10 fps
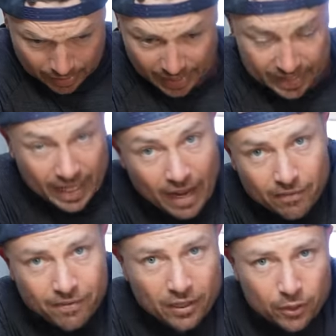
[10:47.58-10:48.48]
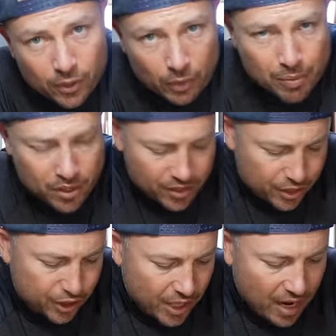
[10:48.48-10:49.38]
let that filler that we put on the
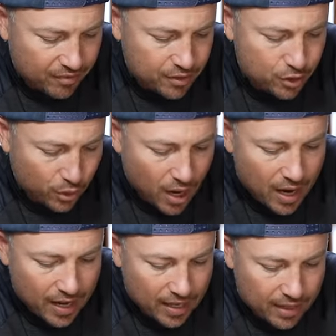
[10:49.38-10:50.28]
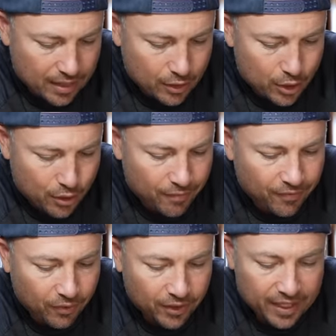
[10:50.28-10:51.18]
shaft dry and cure
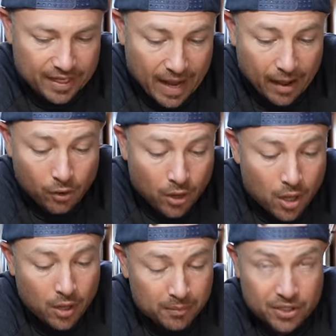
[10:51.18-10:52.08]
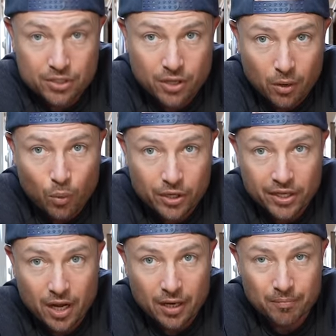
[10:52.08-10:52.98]
fully and now I'm gonna start
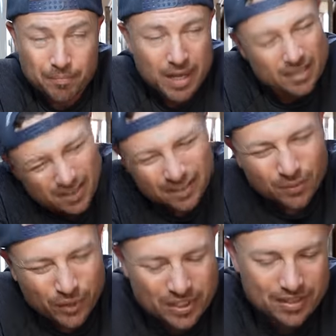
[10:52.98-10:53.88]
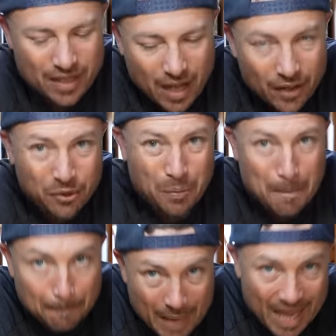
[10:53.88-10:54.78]
working on basically what is the other
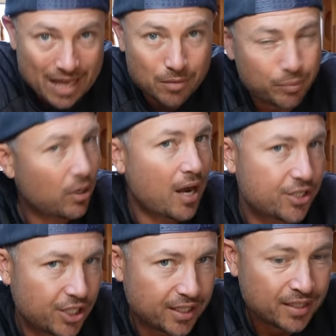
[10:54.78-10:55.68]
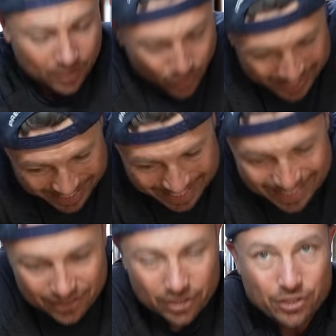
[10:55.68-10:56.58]
main project that we
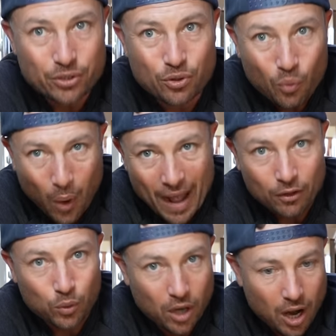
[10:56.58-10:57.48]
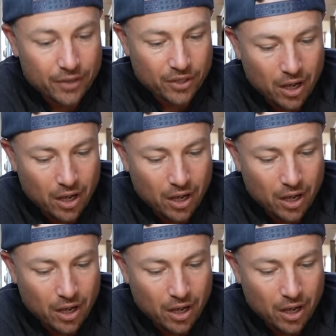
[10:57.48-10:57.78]
need to do while we're on the